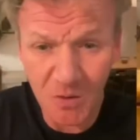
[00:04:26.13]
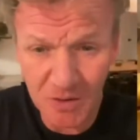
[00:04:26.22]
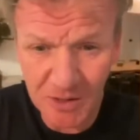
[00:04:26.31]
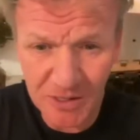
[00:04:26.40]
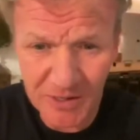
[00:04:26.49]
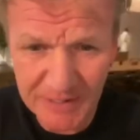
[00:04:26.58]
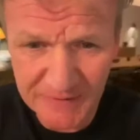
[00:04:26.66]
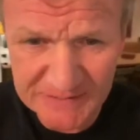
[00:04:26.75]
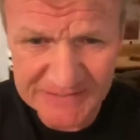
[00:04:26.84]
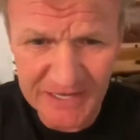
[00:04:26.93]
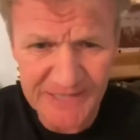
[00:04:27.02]
Look at the
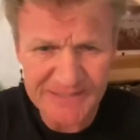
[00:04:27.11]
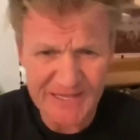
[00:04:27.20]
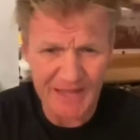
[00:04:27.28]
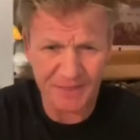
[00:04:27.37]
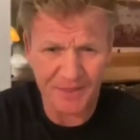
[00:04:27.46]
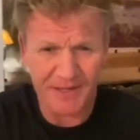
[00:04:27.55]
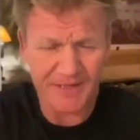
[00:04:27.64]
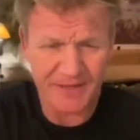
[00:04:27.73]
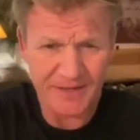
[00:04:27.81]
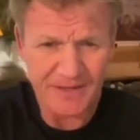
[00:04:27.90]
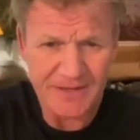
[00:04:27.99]
size of that thing.
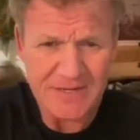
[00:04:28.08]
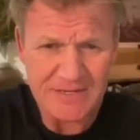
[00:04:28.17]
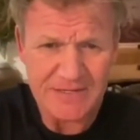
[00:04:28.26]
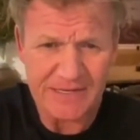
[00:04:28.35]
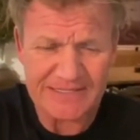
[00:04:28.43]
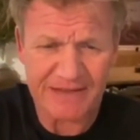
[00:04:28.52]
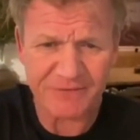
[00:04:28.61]
Is that for